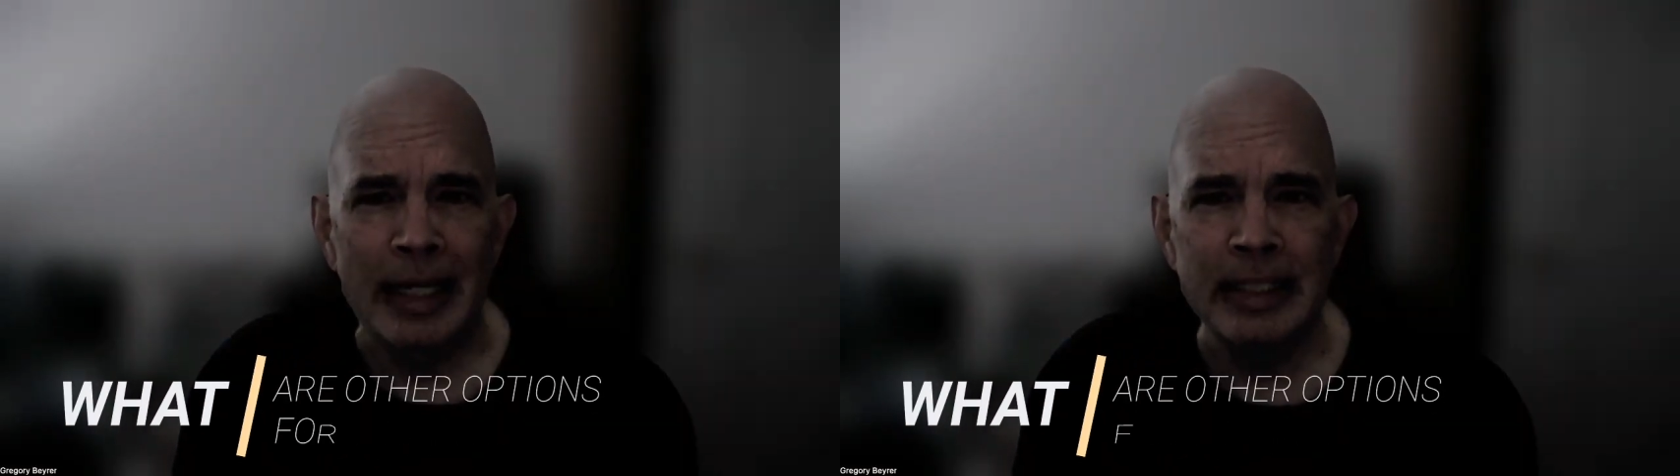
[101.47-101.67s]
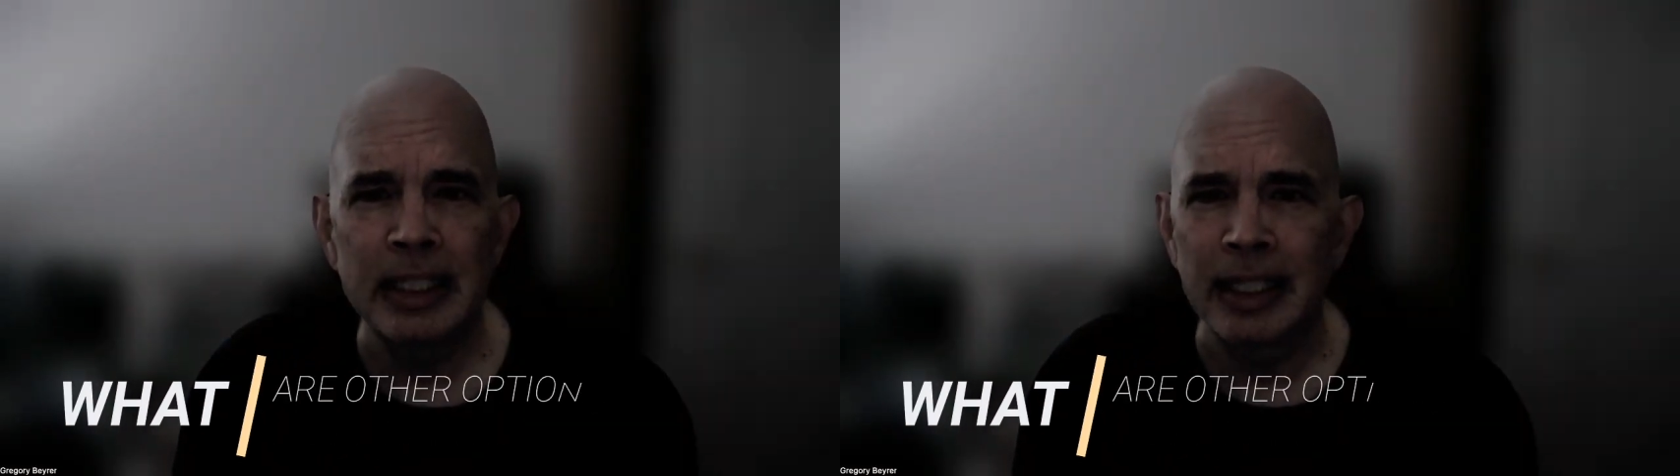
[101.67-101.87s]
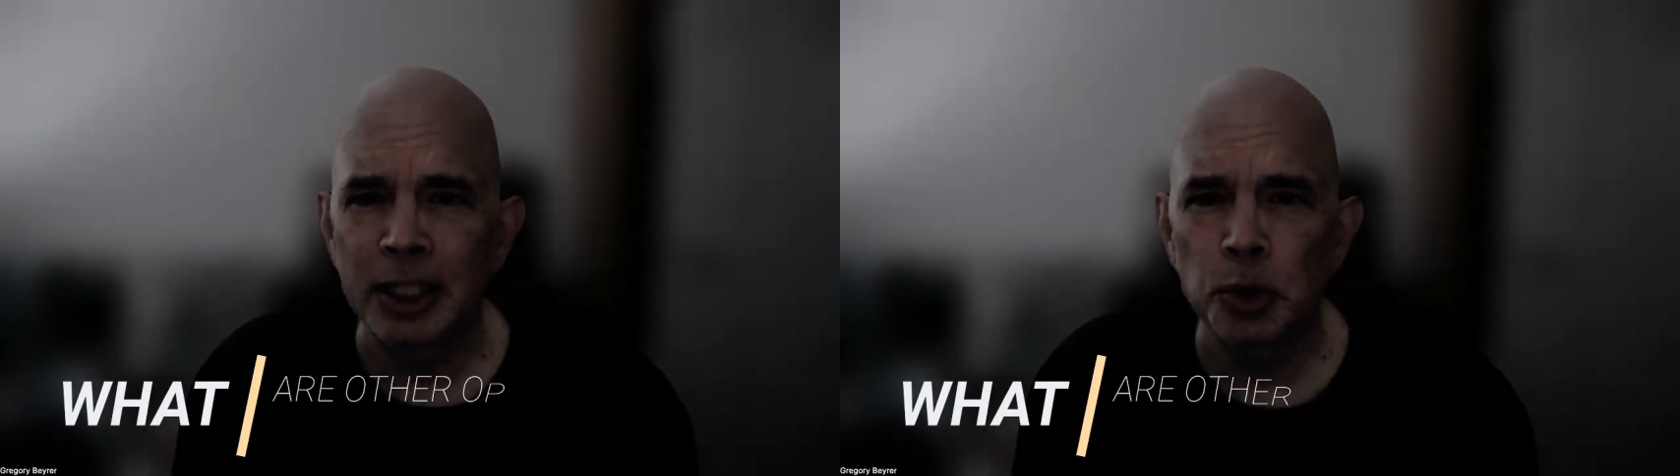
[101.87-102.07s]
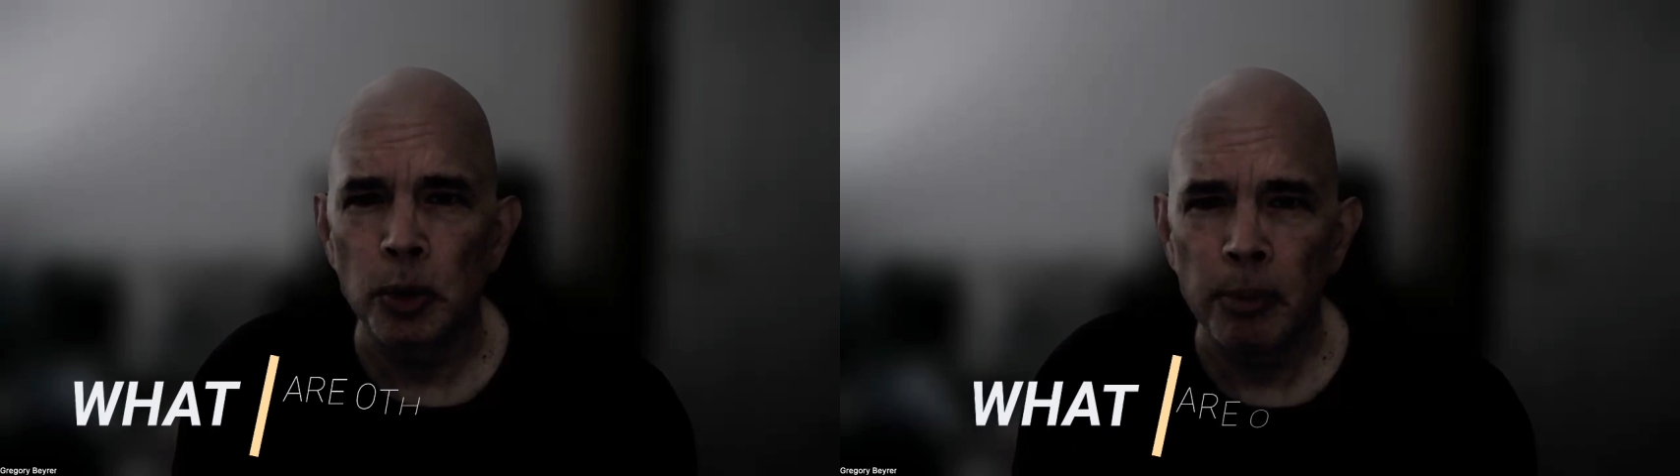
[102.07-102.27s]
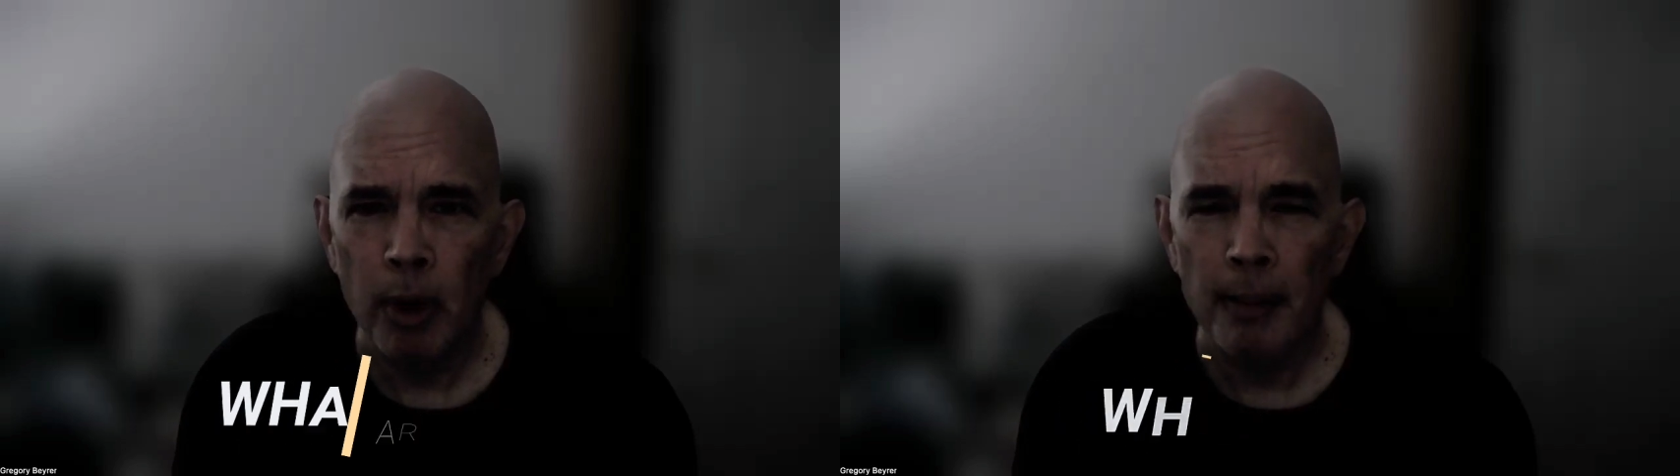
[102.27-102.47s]

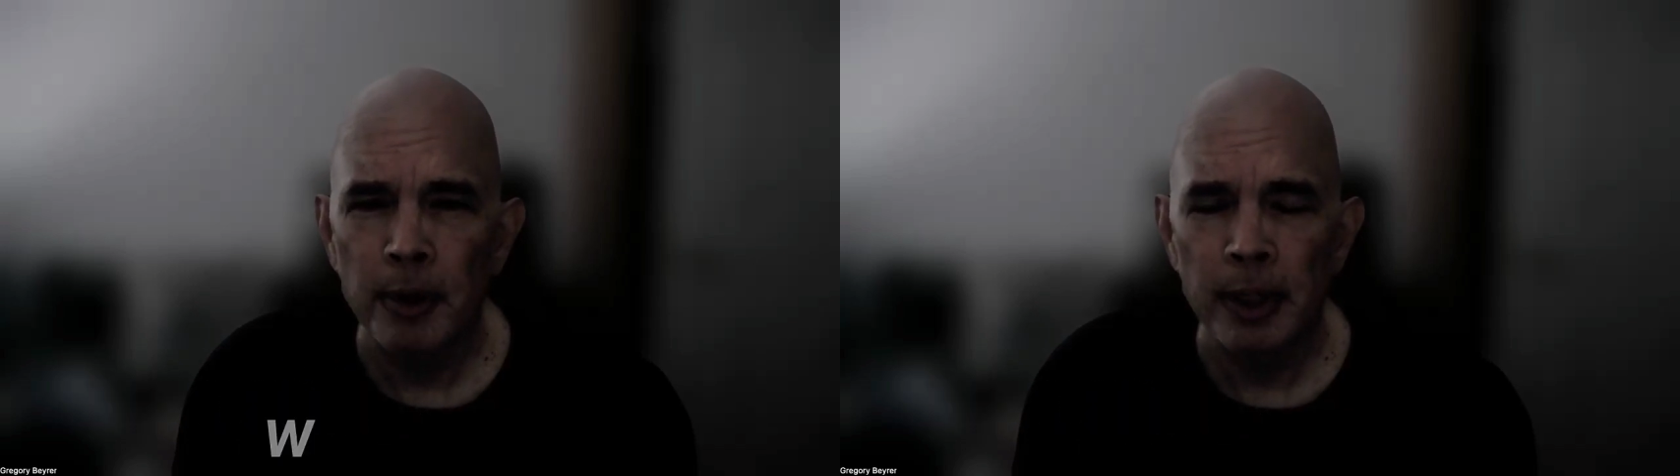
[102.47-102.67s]
intellectual property